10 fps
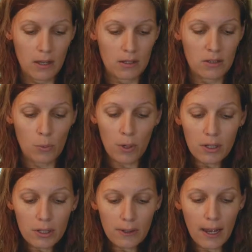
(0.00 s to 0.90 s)

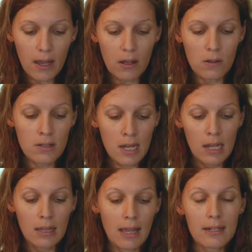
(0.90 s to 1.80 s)
Swirl it around,
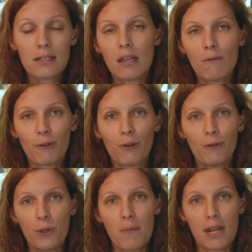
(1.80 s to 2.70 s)
let it sit for a
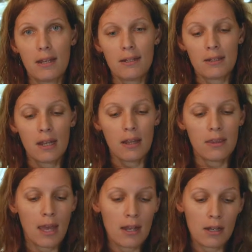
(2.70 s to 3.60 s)
few minutes,
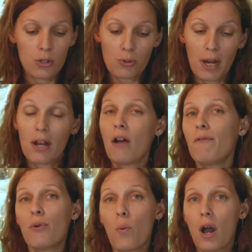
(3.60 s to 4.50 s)
then drain off
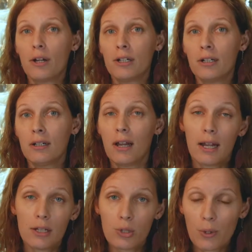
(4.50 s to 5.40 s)
the water
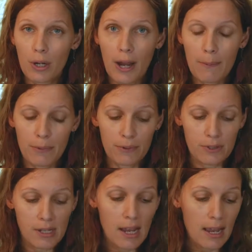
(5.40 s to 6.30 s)
and enjoy your apples.
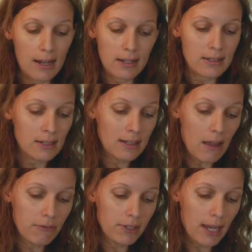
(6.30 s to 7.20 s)
And it's
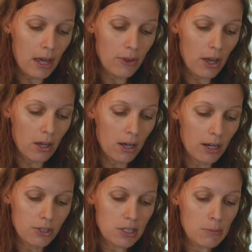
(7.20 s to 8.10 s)
lovely how the On
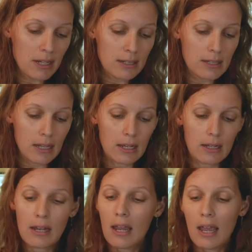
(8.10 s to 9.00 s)
Guard just mixes
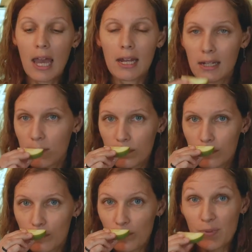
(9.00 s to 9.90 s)
in, and it
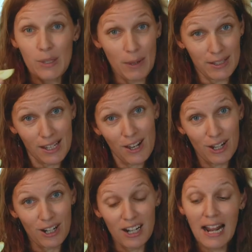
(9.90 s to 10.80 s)
smells like On
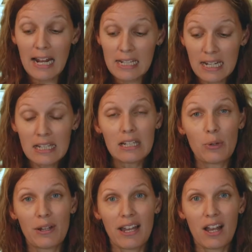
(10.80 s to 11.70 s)
Guard, and it tastes a little
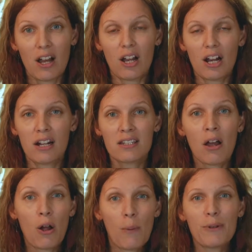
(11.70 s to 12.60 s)
bit like On Guard. It's
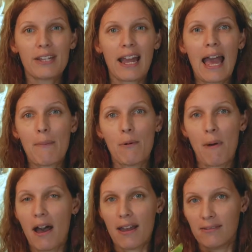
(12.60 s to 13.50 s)
almost like an apple
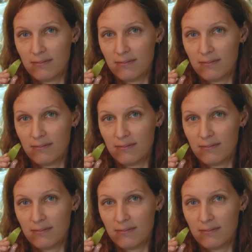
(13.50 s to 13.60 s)
pie.